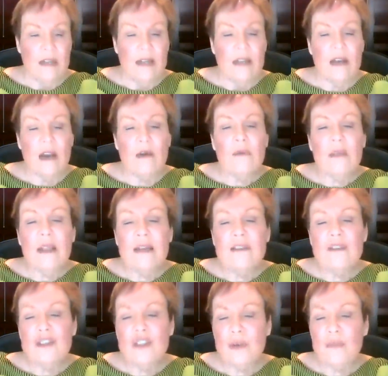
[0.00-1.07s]
In our
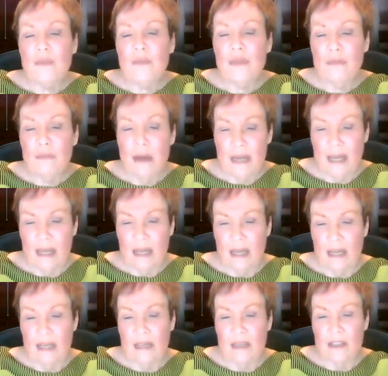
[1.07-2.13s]
relationship with money,
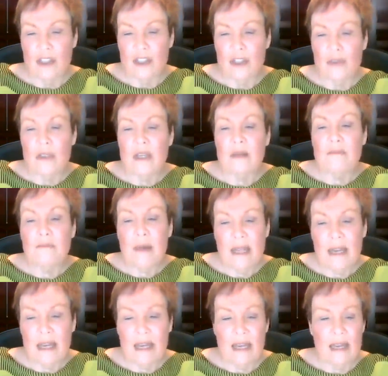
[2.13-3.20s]
it is using
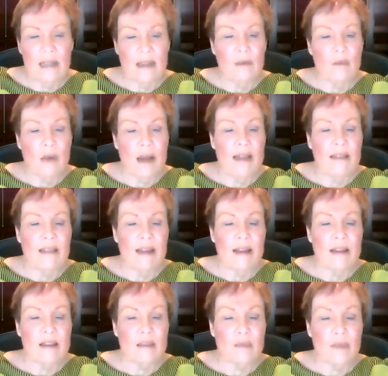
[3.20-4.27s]
money in a way that
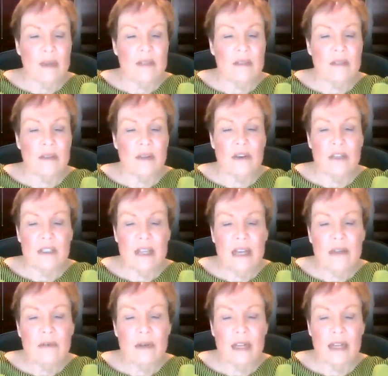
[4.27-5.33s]
expresses our
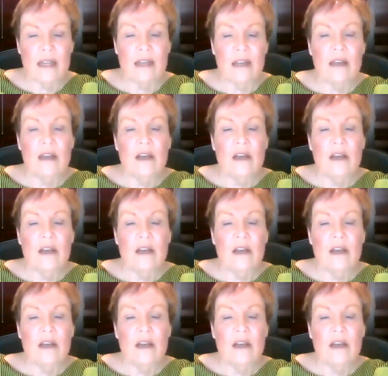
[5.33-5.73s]
integrity,